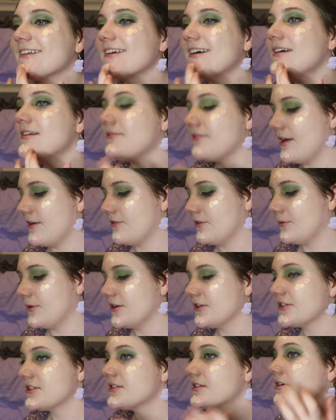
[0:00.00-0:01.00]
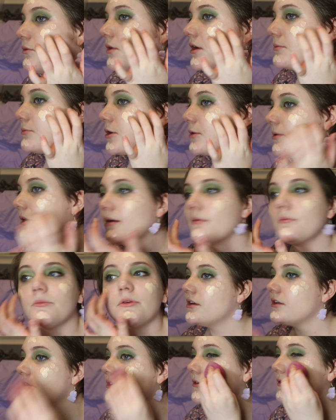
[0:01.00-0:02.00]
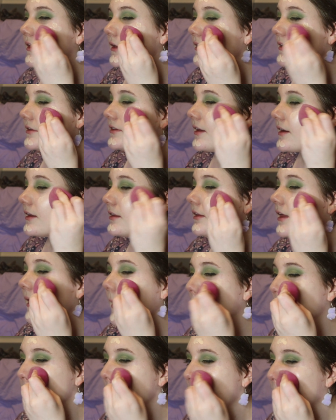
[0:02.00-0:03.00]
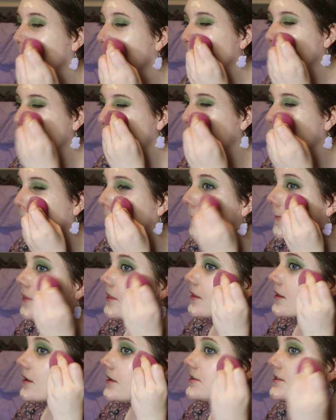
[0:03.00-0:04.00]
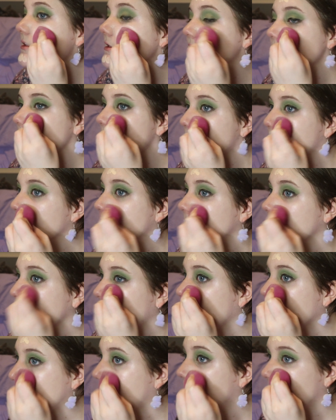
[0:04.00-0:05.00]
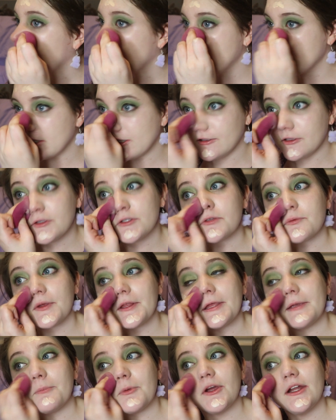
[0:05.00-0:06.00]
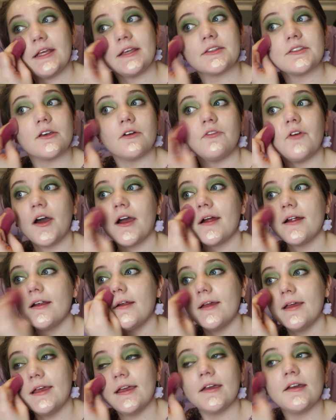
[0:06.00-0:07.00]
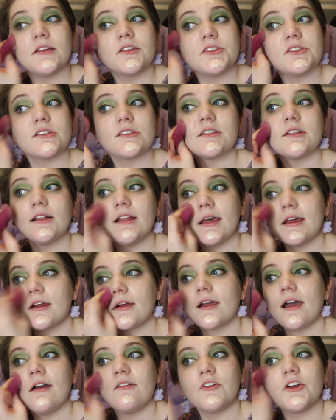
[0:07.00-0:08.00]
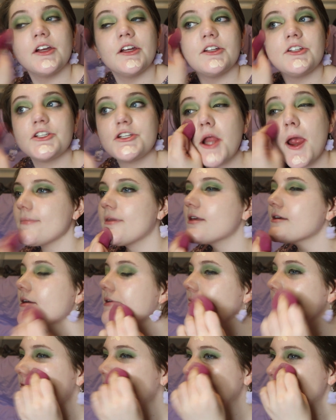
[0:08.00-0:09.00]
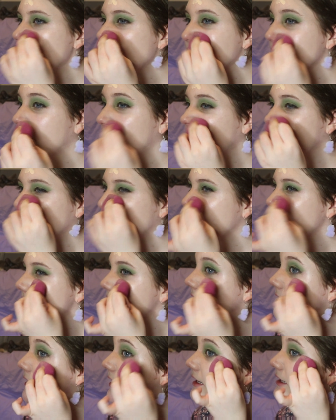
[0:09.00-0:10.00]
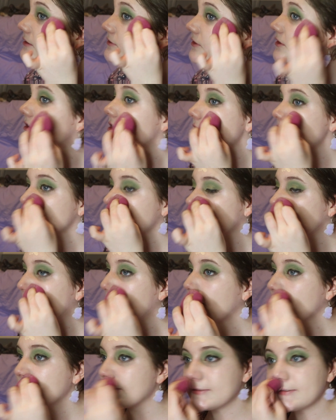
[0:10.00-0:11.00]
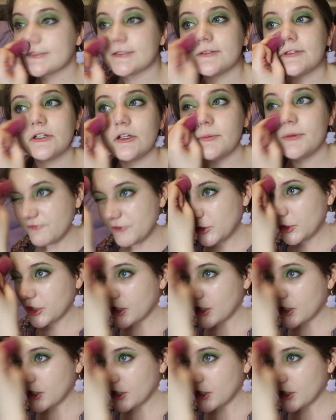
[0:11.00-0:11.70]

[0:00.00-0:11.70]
kind of everywhere, just one more pump and do like a second layer. So this is pretty light coverage. It looks really pretty so far. It's just a lighter coverage. I kind of wish I was using the Stay Naked foundation right now because it's a little bit fuller